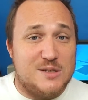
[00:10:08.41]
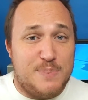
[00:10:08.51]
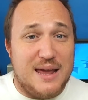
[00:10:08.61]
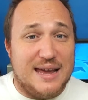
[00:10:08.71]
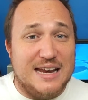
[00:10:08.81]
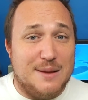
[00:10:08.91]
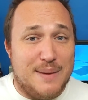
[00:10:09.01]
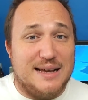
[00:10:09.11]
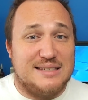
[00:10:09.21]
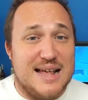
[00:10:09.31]
speaking, it
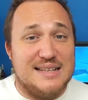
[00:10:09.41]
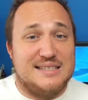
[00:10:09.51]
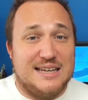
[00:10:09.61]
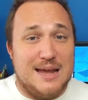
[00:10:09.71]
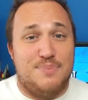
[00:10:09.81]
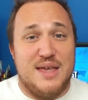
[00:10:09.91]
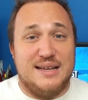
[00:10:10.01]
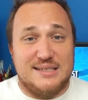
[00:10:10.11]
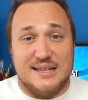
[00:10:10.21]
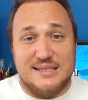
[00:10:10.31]
makes sense to keep
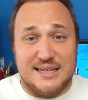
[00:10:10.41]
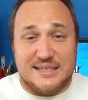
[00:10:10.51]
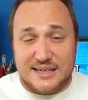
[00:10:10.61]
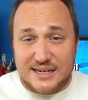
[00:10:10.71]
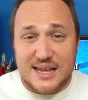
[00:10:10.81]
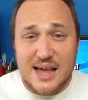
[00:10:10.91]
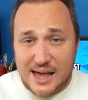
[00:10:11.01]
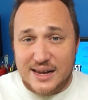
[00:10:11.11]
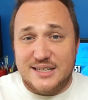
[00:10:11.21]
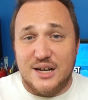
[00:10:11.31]
things consistent,
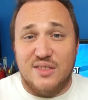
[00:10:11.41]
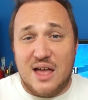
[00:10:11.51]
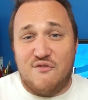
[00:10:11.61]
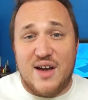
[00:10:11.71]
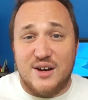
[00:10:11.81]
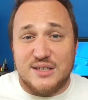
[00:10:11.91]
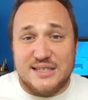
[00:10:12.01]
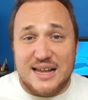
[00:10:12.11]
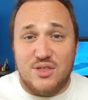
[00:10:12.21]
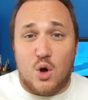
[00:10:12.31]
and until that final
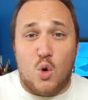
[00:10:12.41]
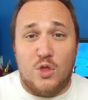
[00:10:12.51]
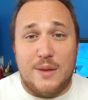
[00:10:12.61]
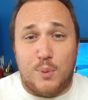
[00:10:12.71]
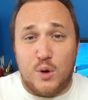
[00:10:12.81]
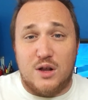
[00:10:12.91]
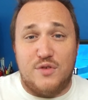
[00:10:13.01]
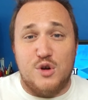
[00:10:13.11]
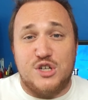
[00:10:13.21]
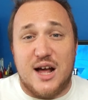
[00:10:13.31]
scene, the only point of
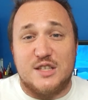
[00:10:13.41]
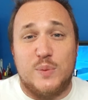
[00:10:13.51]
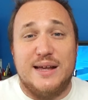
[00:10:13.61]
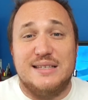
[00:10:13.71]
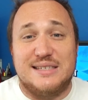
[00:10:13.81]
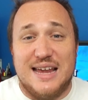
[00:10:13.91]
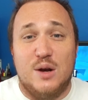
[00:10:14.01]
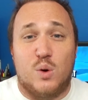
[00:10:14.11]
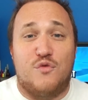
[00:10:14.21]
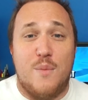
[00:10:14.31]
view shots we had seen
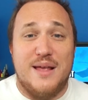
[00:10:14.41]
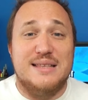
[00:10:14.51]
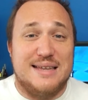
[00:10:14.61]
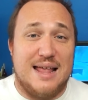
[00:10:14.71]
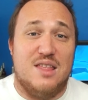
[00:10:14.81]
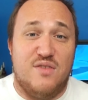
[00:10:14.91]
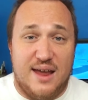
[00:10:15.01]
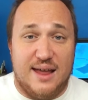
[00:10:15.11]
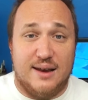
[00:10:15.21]
were from inside the van.